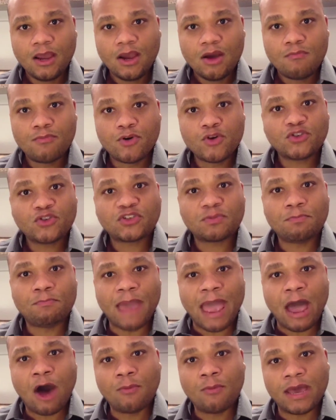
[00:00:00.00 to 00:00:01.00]
Bruce
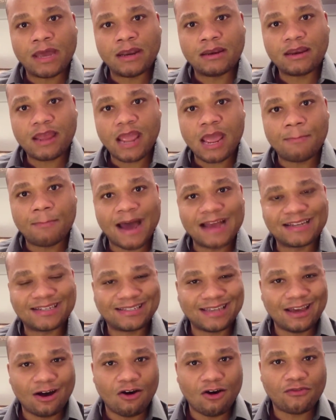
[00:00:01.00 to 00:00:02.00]
Bauman and
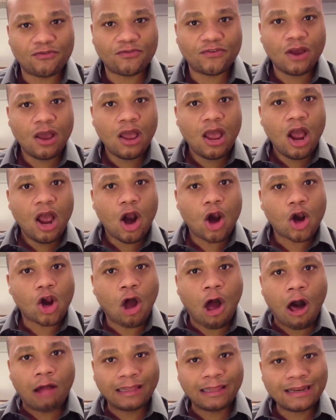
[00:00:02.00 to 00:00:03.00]
myself are
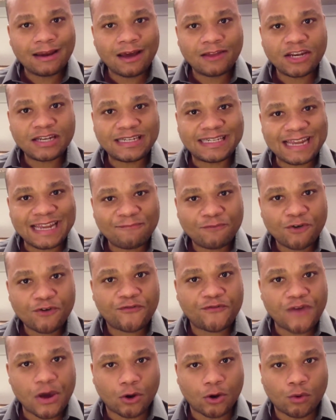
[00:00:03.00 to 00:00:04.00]
calling on the Denver
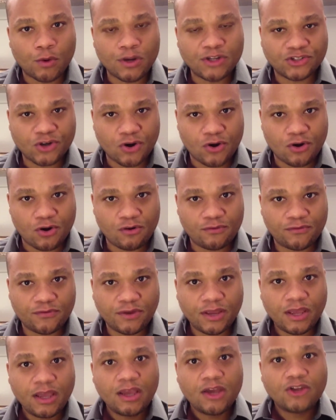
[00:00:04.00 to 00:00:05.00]
Federal
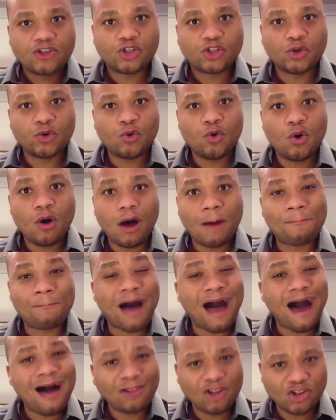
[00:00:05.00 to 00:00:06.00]
Reserve to
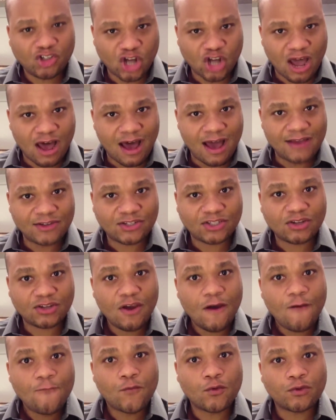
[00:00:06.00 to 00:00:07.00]

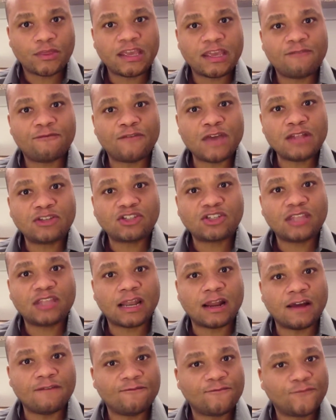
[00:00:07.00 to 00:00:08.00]
apologize for the events
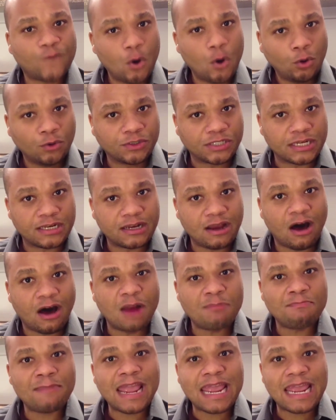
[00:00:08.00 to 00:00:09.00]
that unfolded
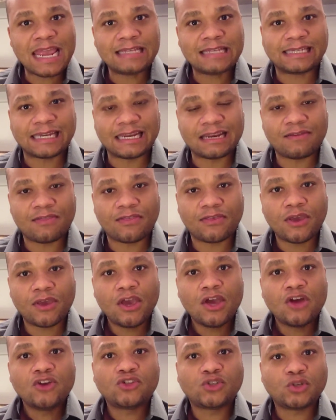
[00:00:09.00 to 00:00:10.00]
on May 18th,
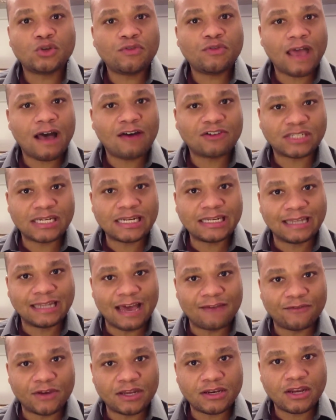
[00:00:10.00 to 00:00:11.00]

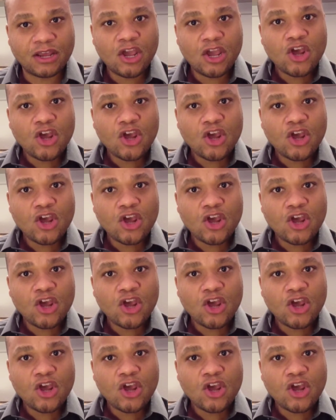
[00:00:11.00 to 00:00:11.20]
2011